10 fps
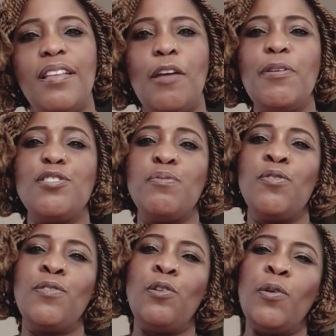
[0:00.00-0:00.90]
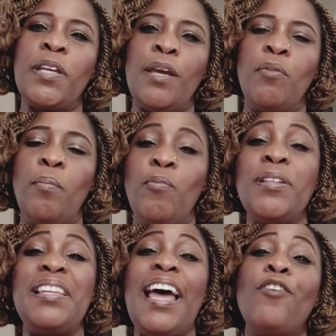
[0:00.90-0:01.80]
that when the spirit of the Lord came up,
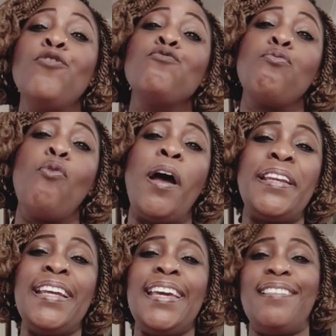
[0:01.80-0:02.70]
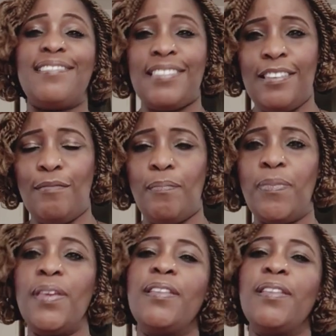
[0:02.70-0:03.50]
when the lion roared against him,